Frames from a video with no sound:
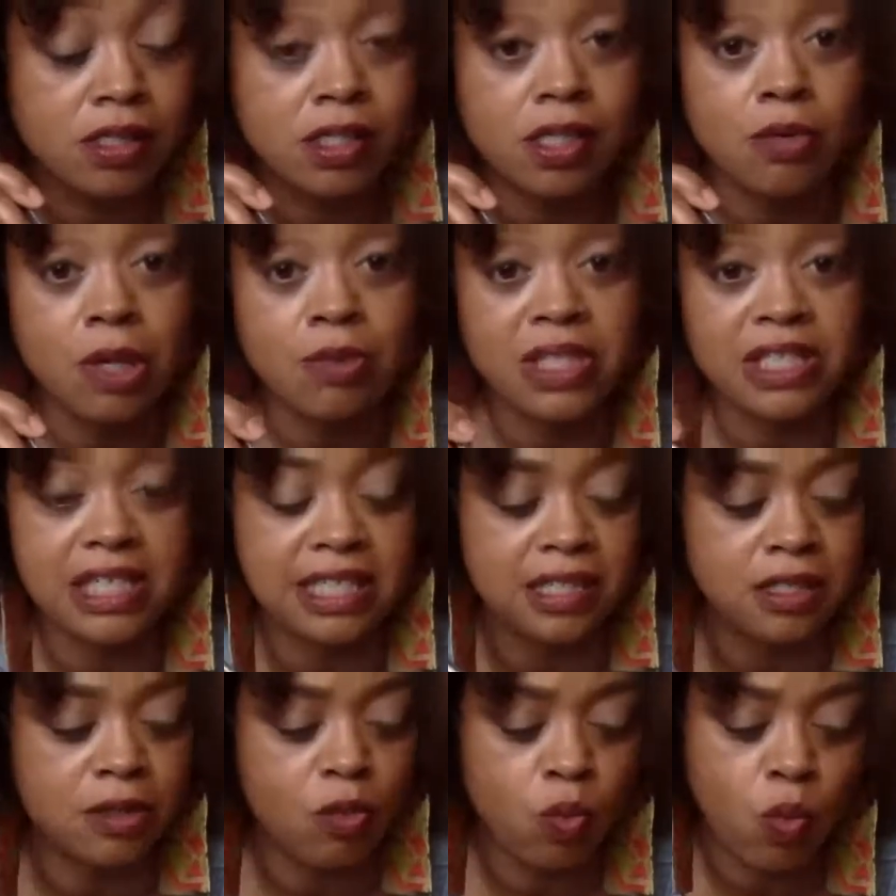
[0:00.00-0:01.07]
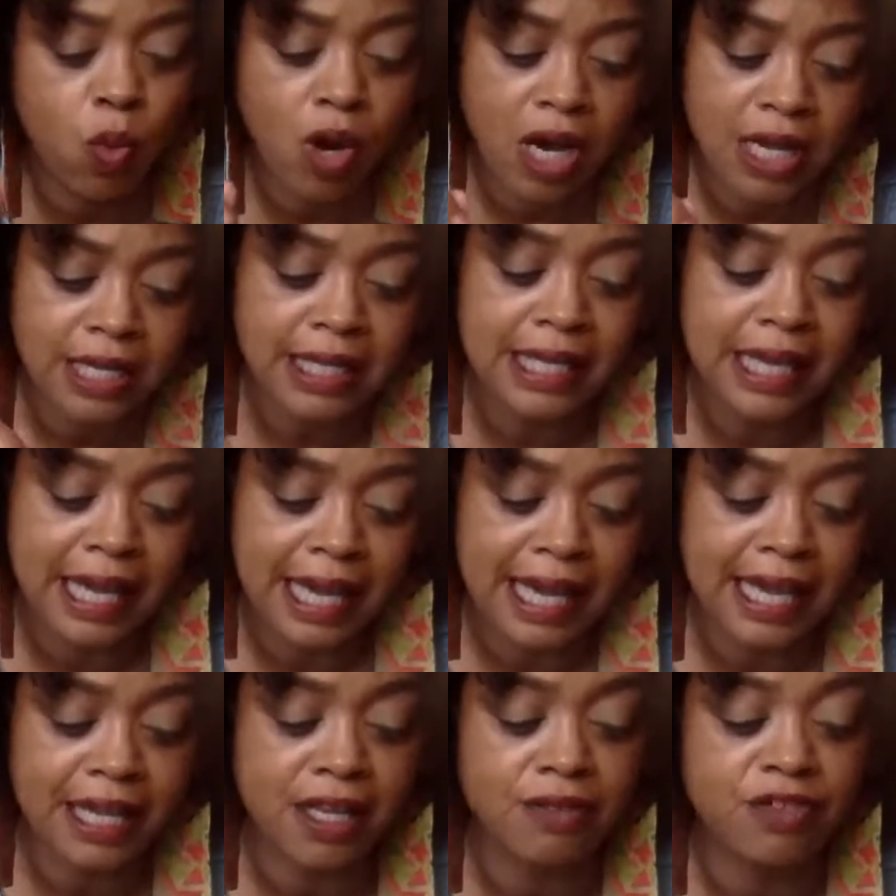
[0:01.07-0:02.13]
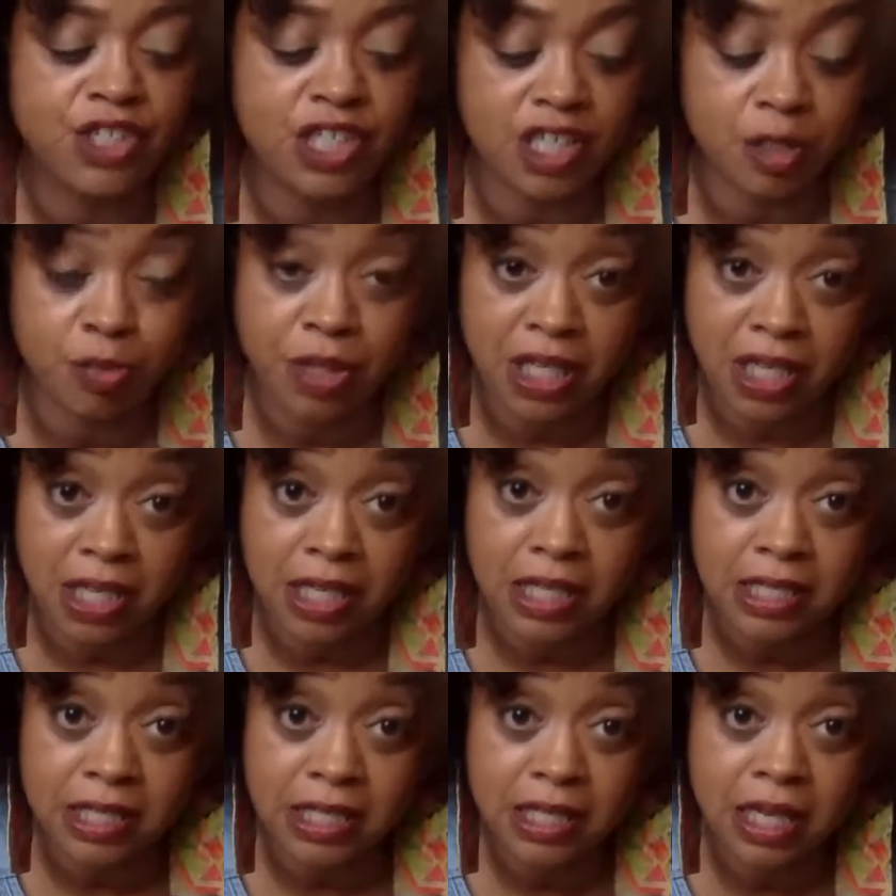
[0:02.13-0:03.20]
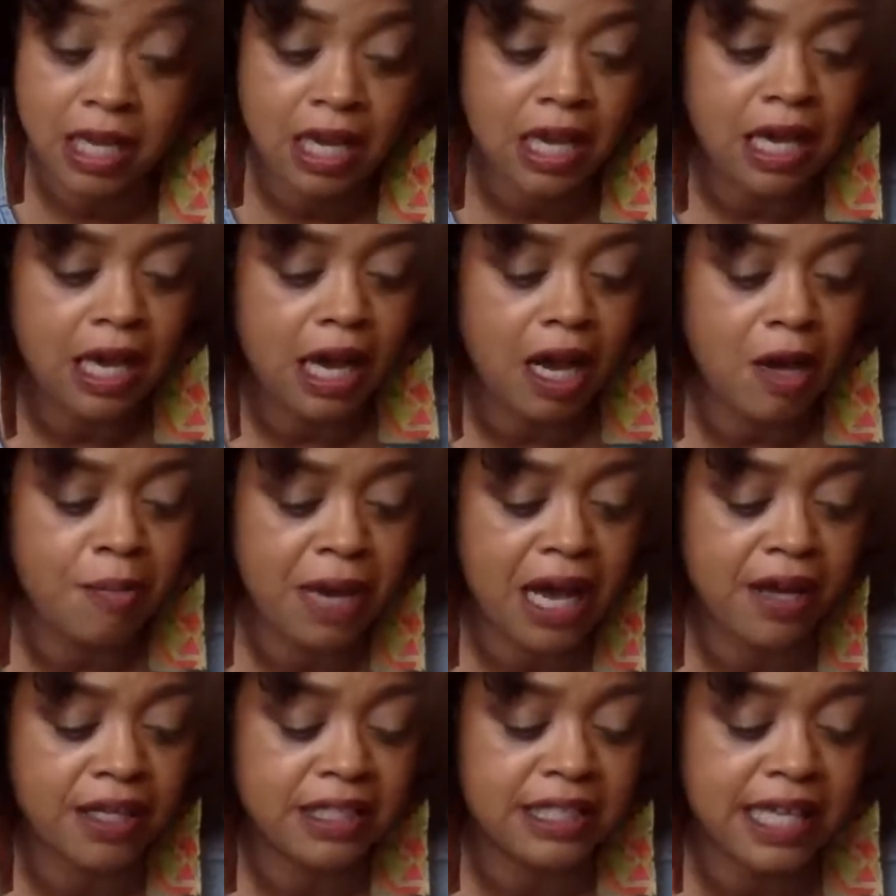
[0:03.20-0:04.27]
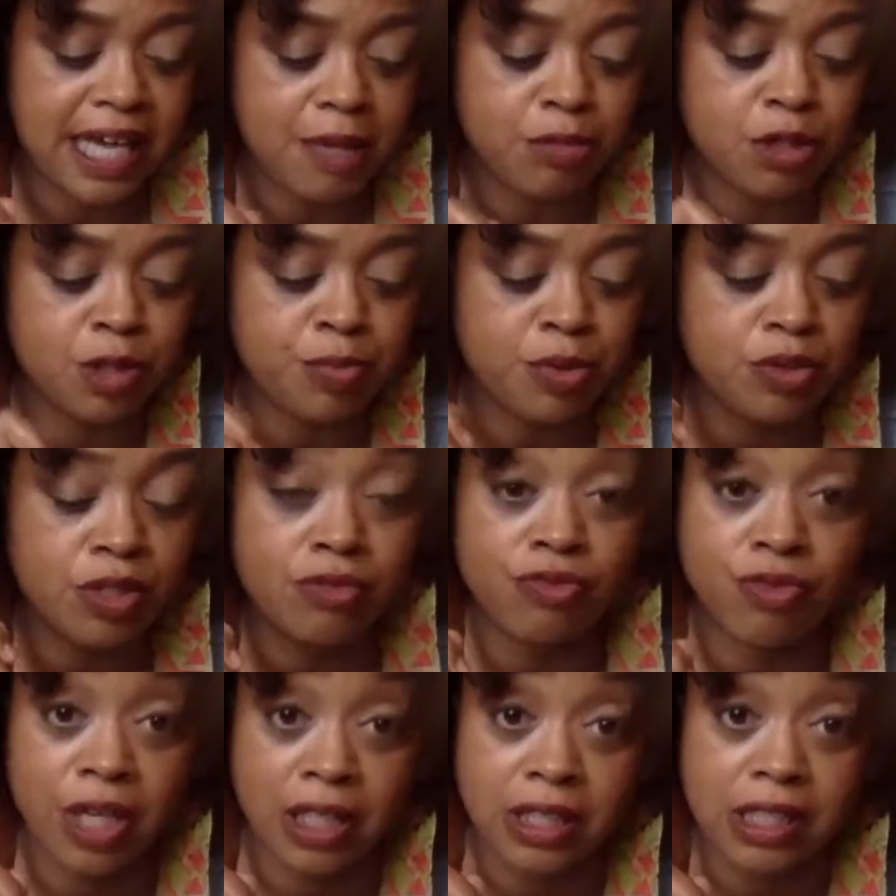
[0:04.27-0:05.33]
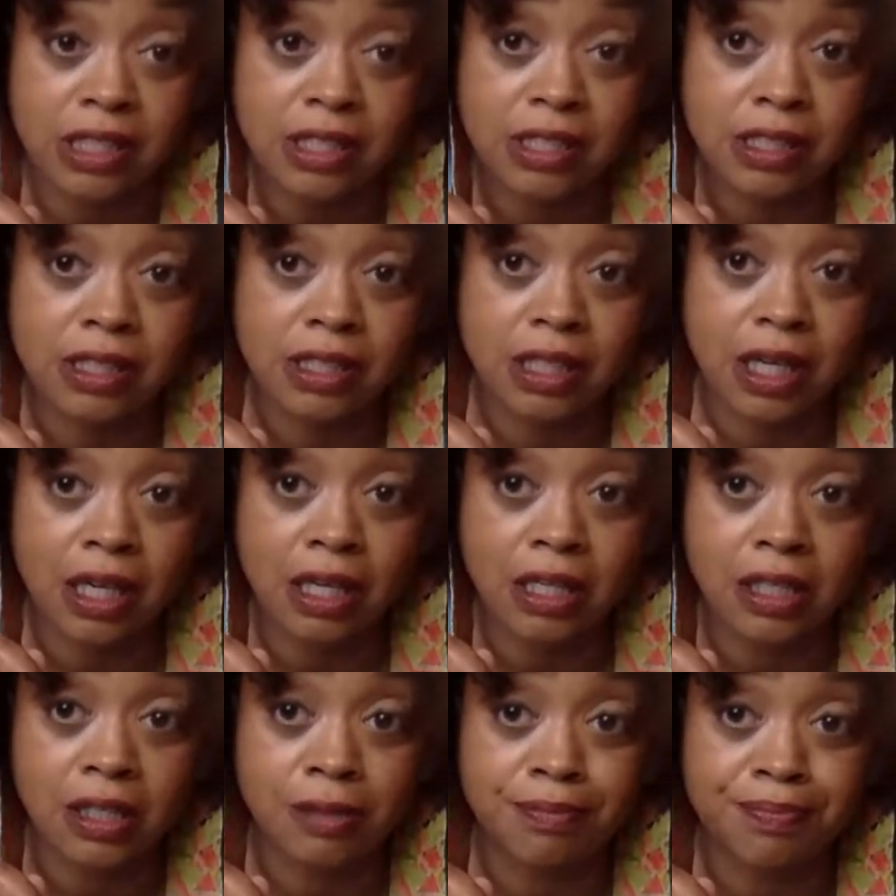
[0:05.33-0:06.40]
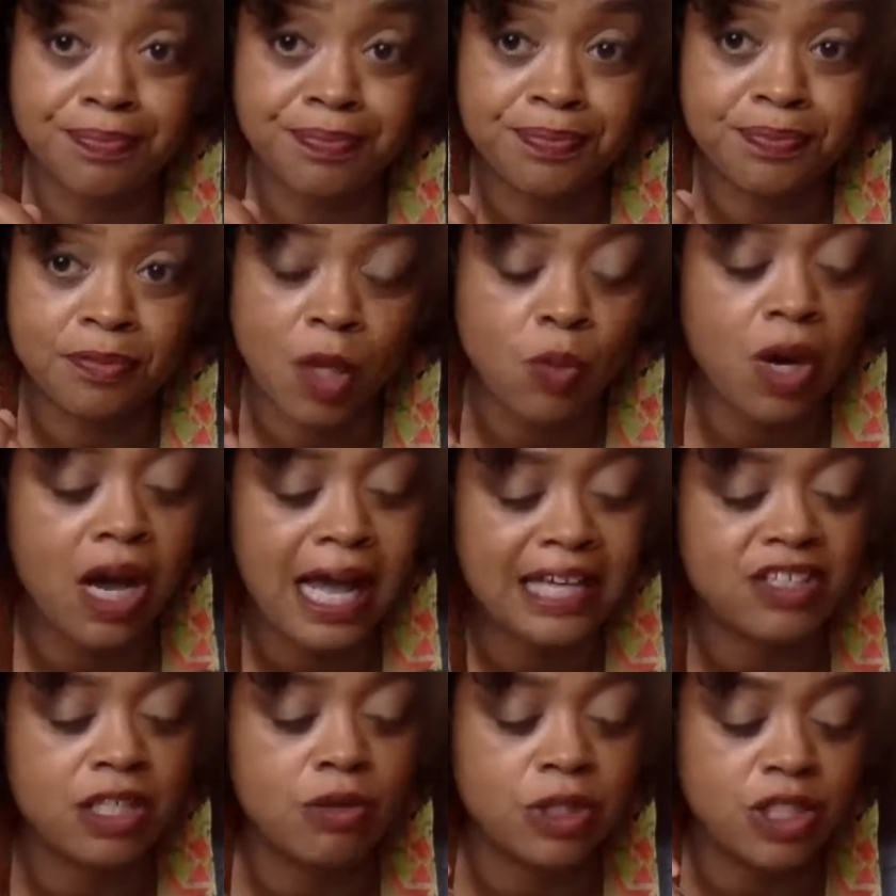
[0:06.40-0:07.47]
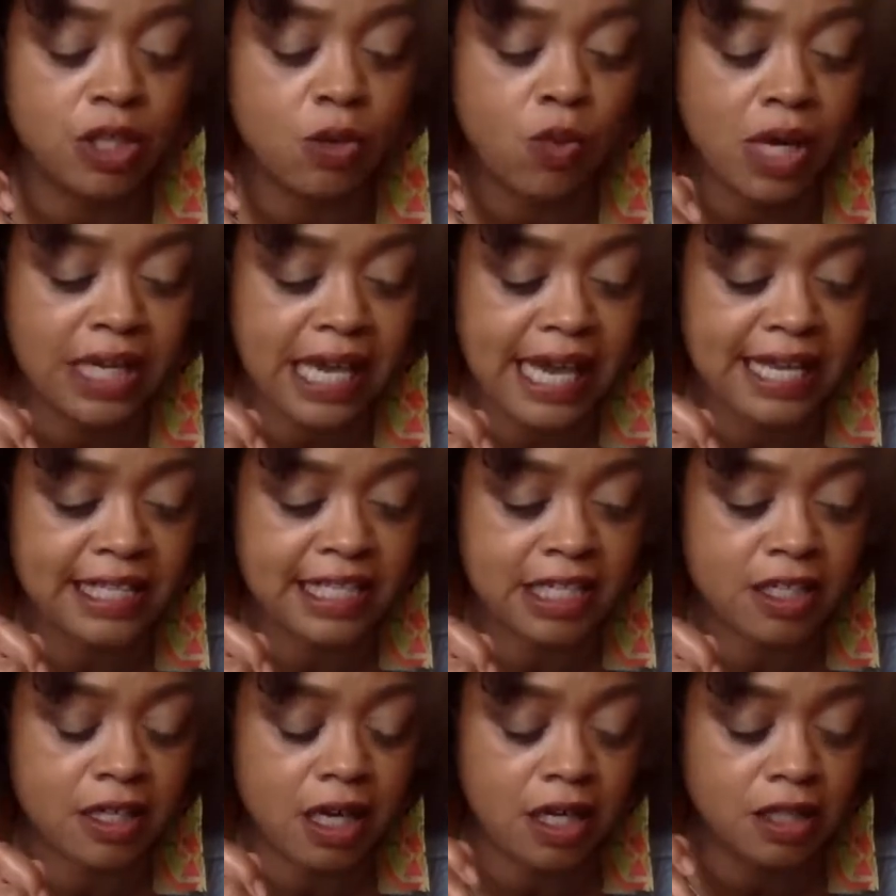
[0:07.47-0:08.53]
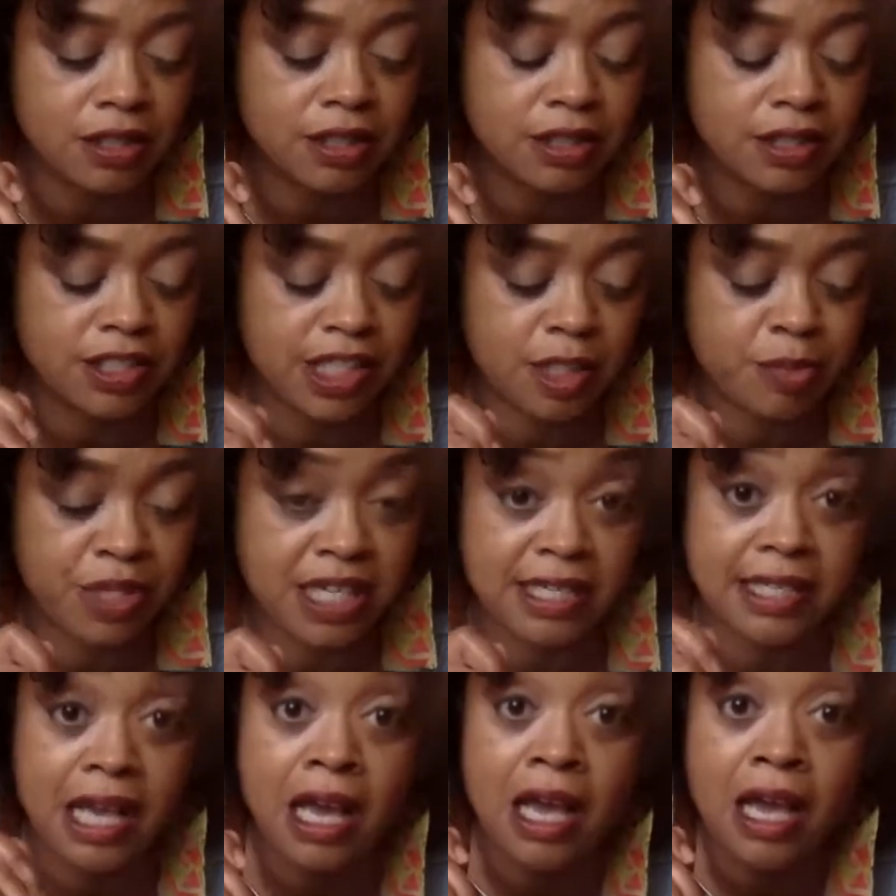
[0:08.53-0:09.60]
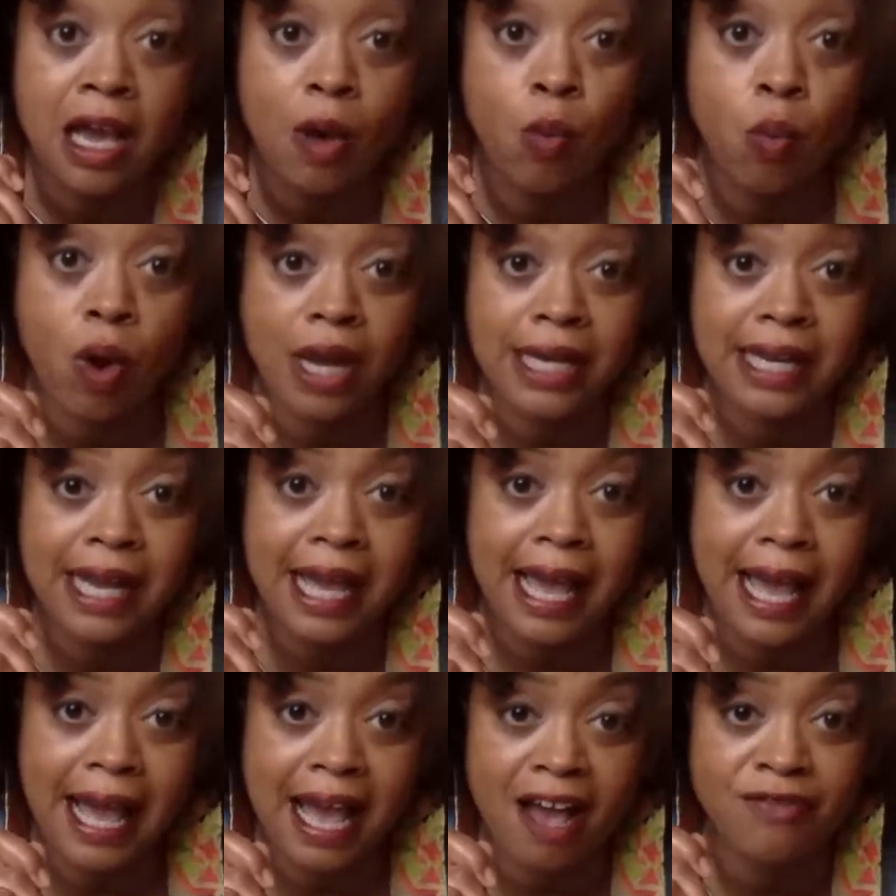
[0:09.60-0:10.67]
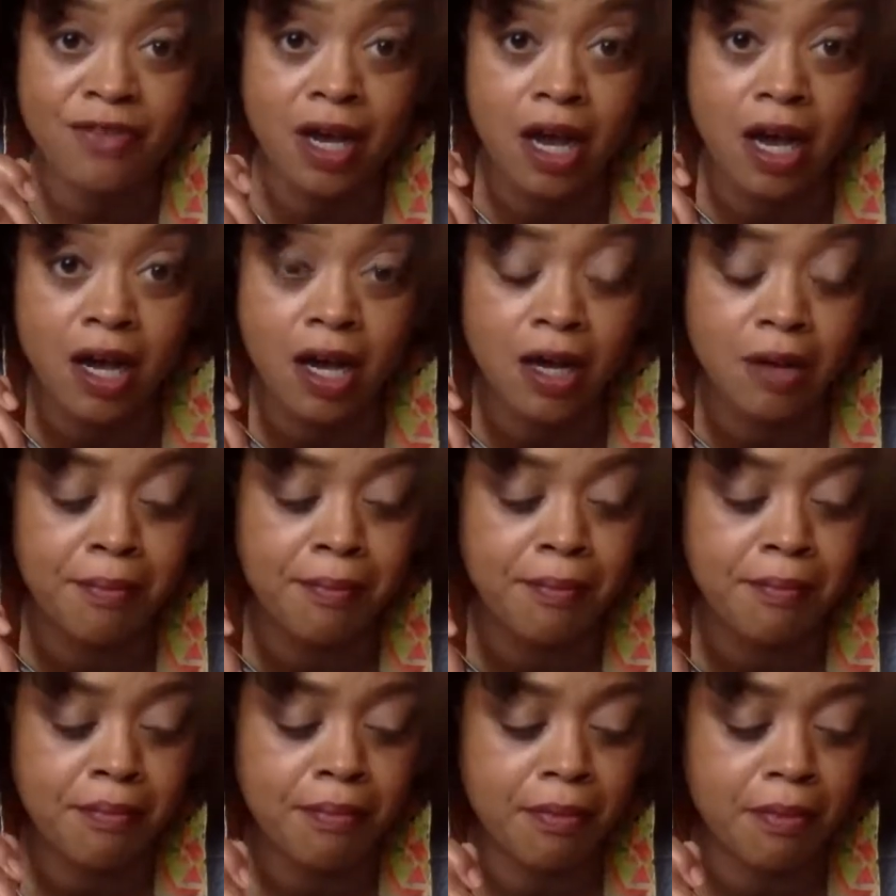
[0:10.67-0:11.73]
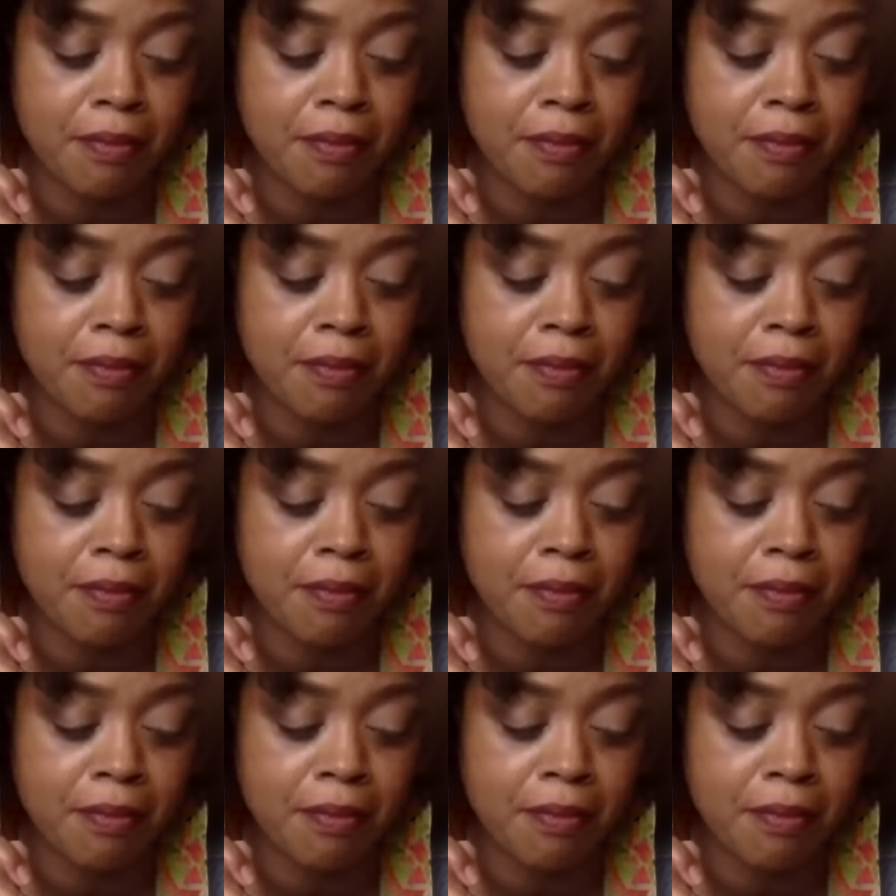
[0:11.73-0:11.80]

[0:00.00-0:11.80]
So what we did is 1 can of chickpeas, about a tablespoon of relish. Well, actually, we took 1 can of chickpeas, 1.5